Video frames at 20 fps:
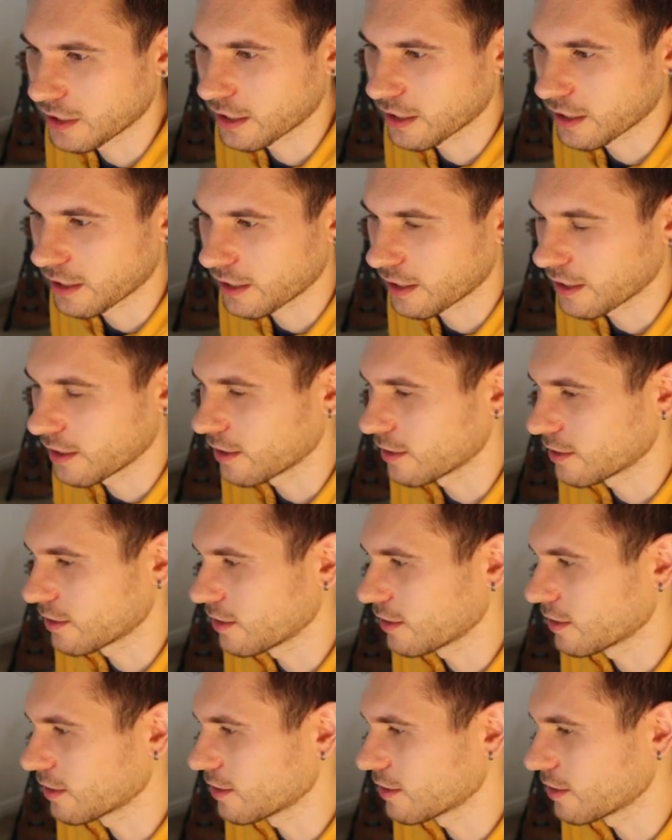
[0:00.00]
click in it so
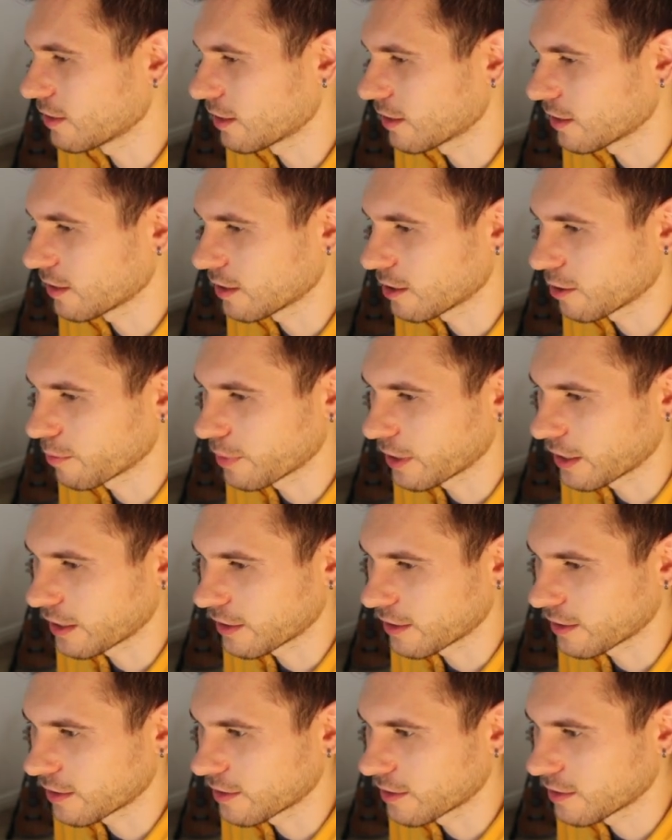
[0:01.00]
you can see it a little
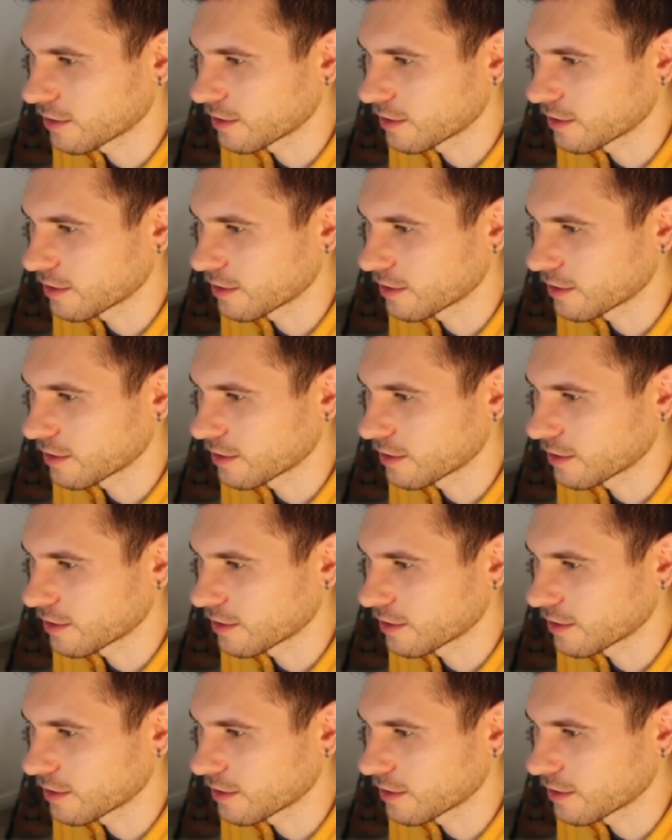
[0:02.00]
better.